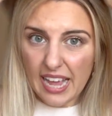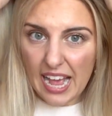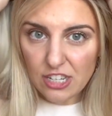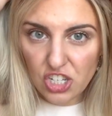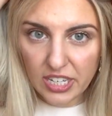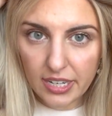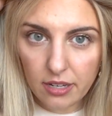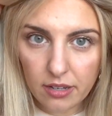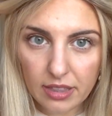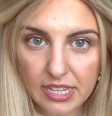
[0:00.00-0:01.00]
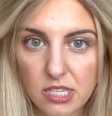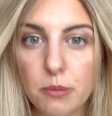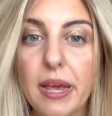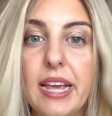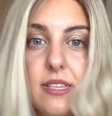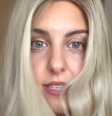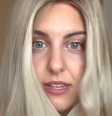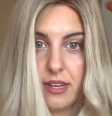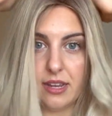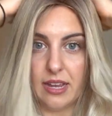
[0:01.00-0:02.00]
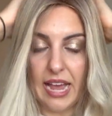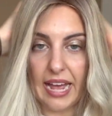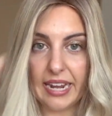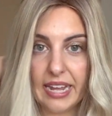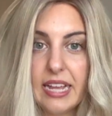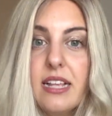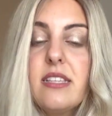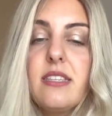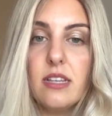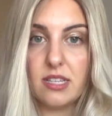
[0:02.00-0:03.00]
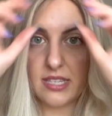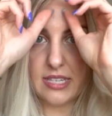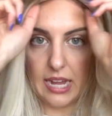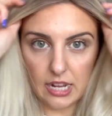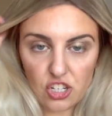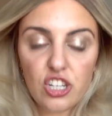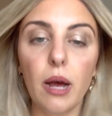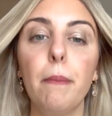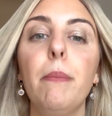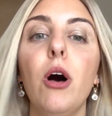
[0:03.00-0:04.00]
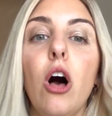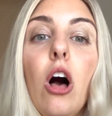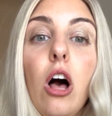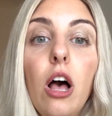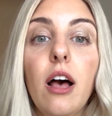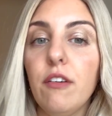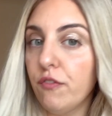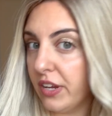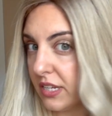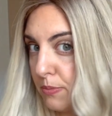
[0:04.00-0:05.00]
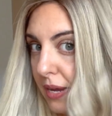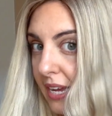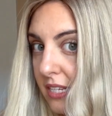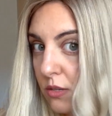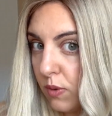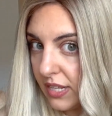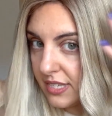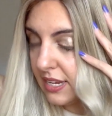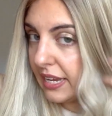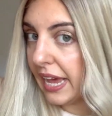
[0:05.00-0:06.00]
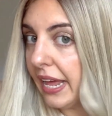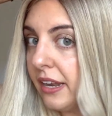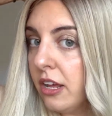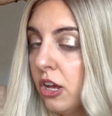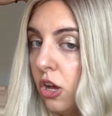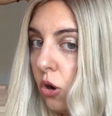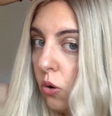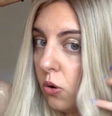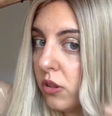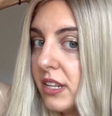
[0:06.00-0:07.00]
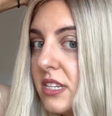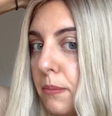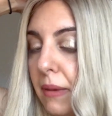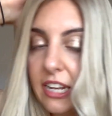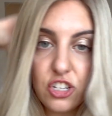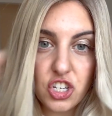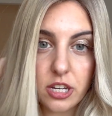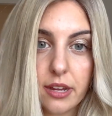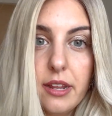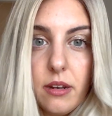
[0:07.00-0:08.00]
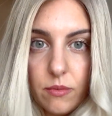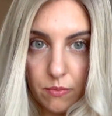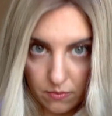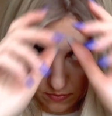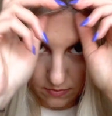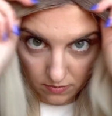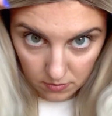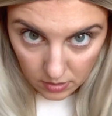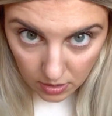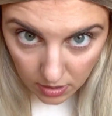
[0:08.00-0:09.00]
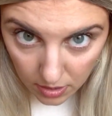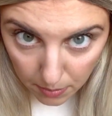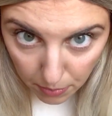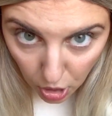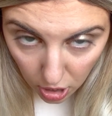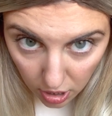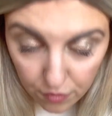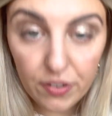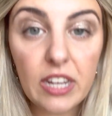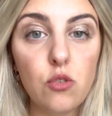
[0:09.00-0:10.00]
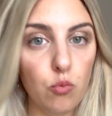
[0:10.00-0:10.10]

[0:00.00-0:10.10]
ashy, this piece, and it is such a perfect piece. Once again, all the dimension, perfect